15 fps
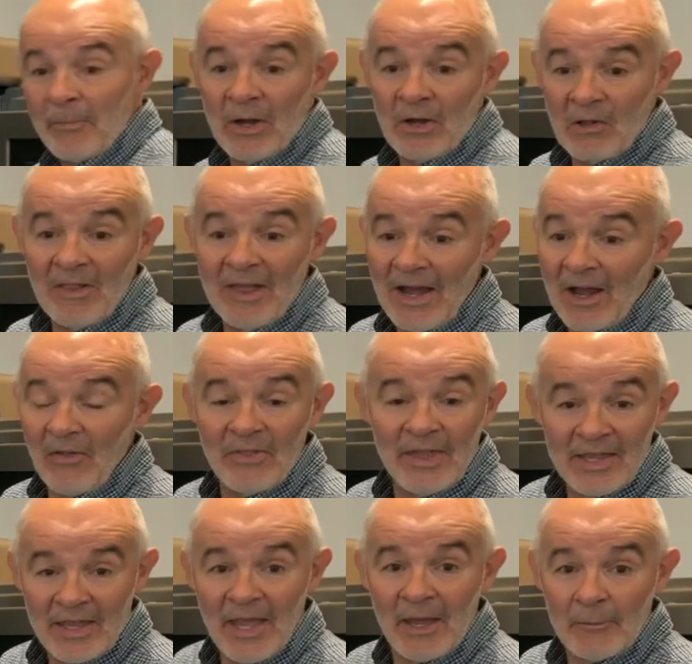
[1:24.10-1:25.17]
buckle out,
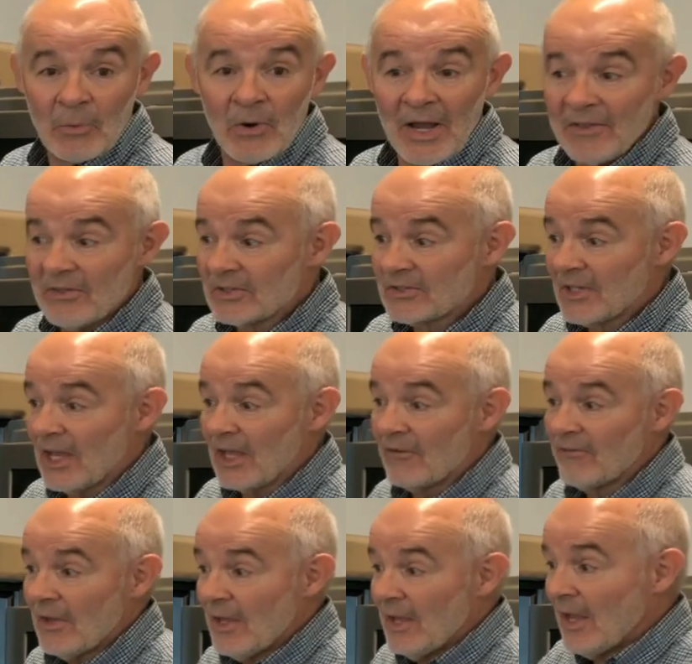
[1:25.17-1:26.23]
they can't pry the safe.
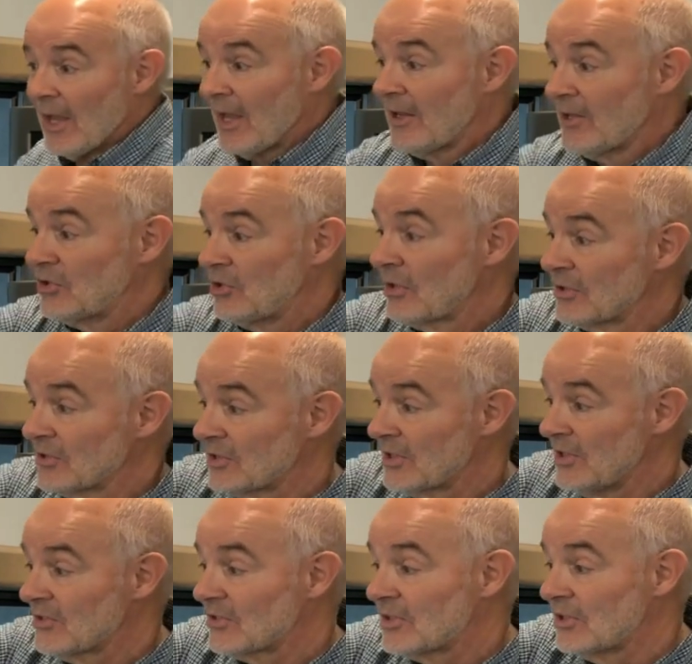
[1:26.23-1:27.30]
And as you can
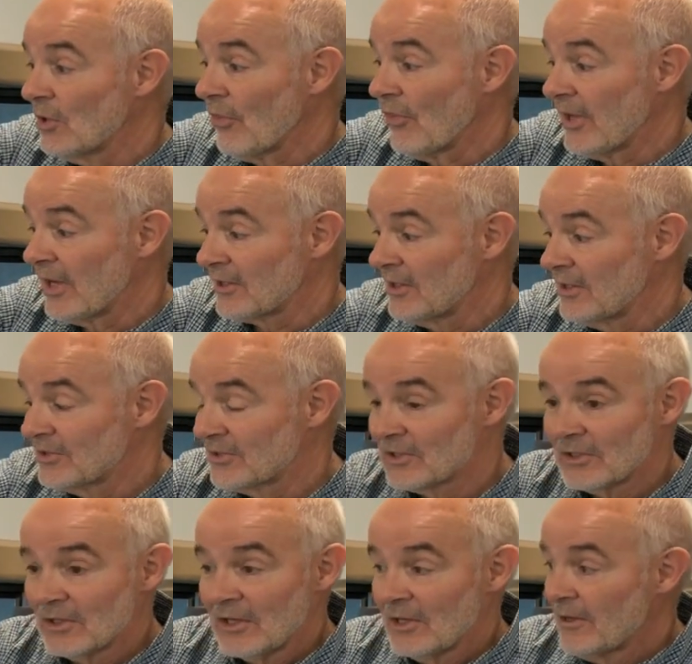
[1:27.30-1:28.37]
see, steel
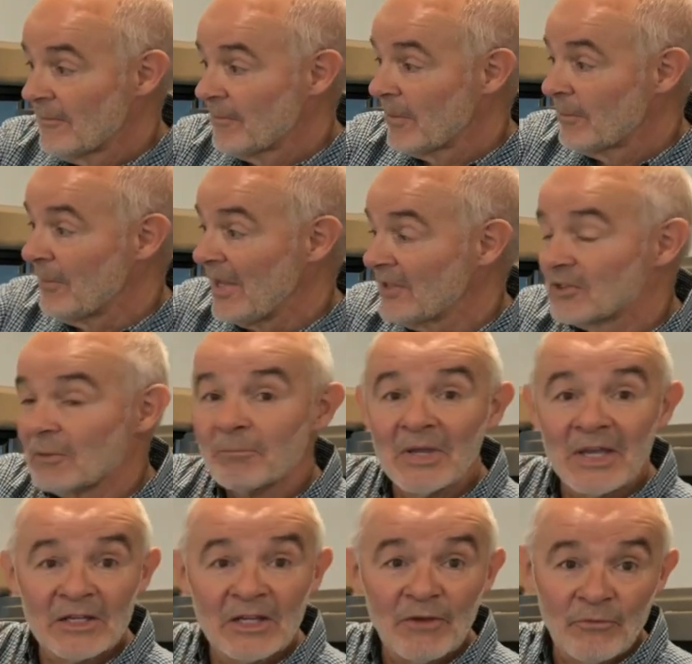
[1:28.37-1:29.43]
thickness makes a
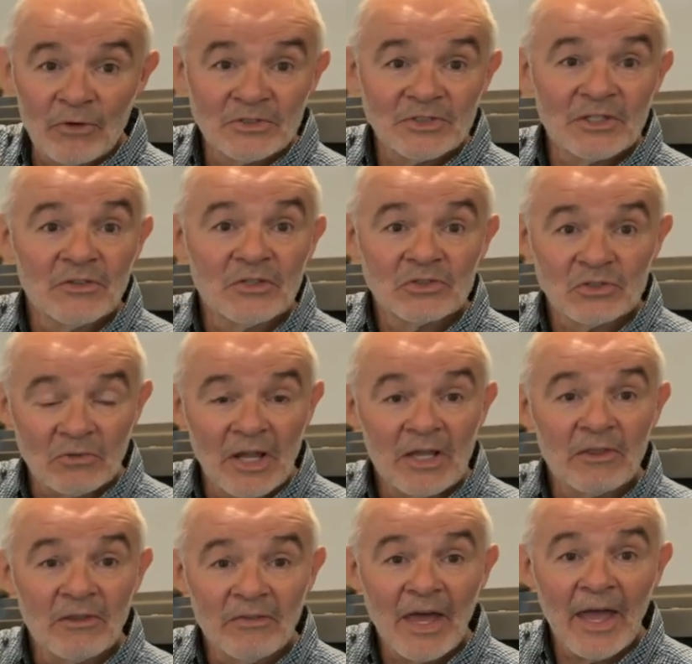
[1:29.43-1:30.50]
big difference in the
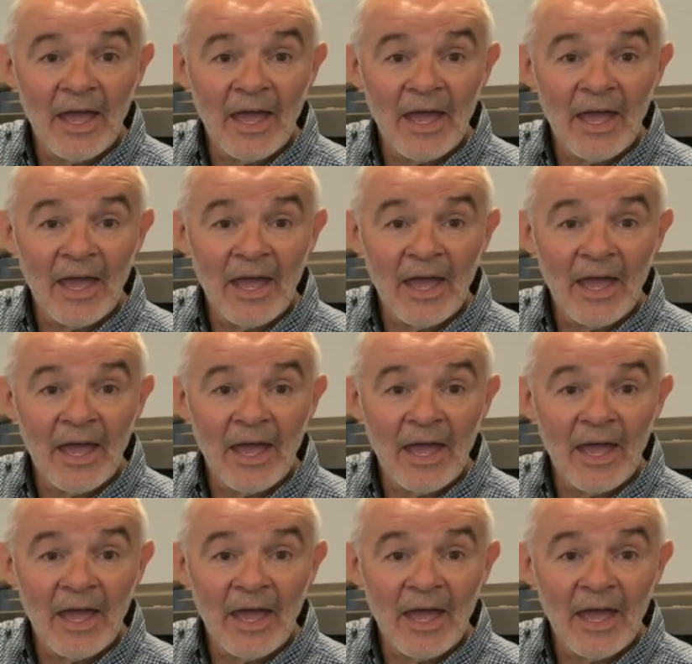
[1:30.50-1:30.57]
strength of that